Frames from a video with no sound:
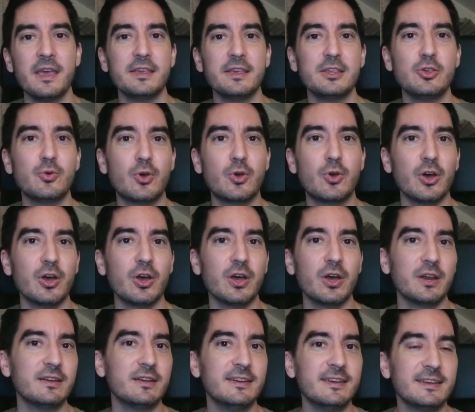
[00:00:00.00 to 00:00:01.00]
you could
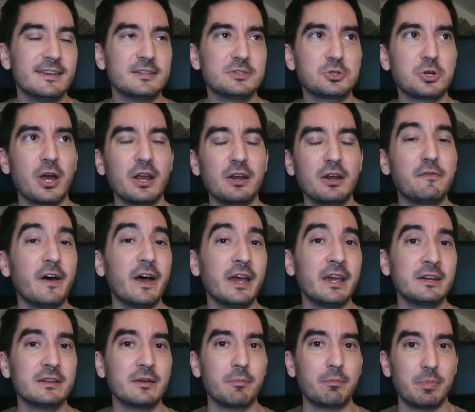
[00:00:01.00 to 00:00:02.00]
try to
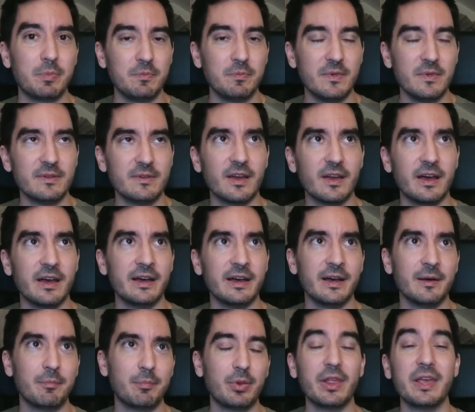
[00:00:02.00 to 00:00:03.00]
find
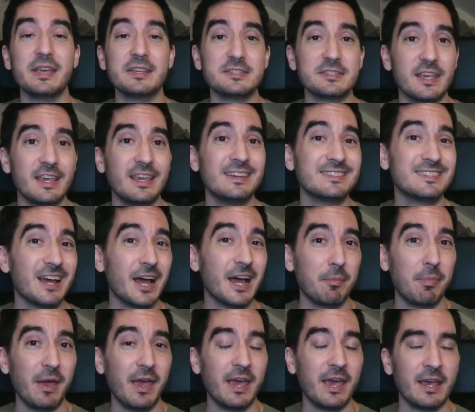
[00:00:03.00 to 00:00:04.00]
a place in
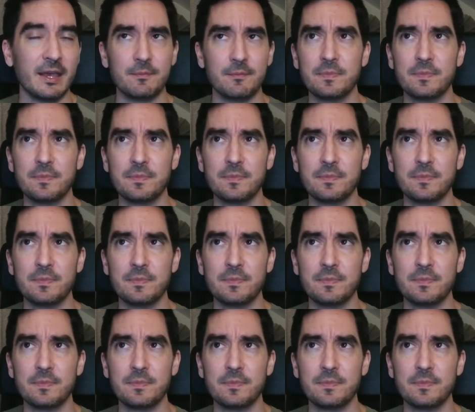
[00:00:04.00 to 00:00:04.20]
Taipei.